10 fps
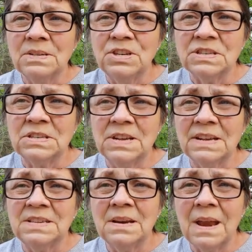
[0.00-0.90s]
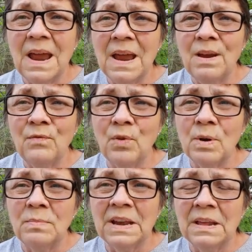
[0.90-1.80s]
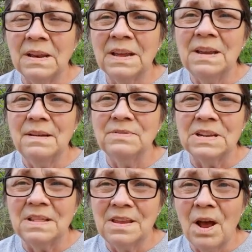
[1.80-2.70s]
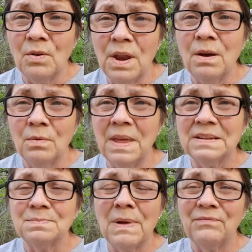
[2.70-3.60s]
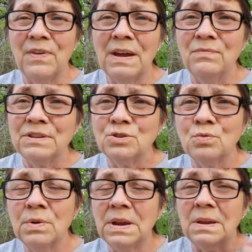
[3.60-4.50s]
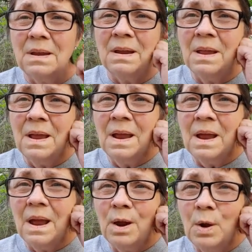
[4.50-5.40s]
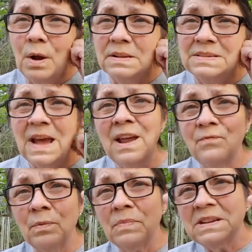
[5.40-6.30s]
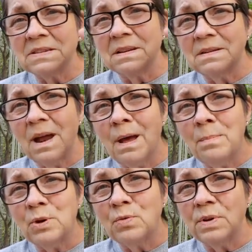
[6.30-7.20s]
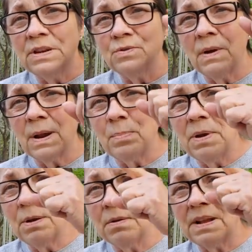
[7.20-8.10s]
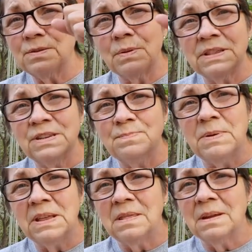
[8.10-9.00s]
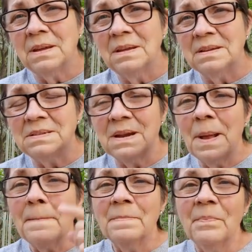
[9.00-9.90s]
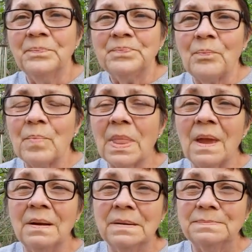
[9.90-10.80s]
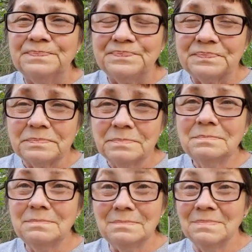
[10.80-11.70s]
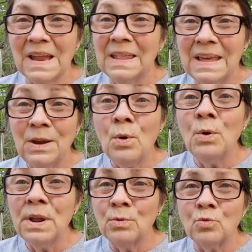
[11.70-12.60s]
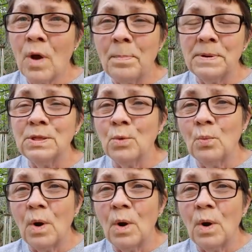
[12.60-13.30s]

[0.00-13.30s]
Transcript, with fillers: just doesn't have very many leaves, and y'all know that's my favorite tree. Uh, aside from these catawba trees right up here, that's what this big thing is. Um, they already are dropping their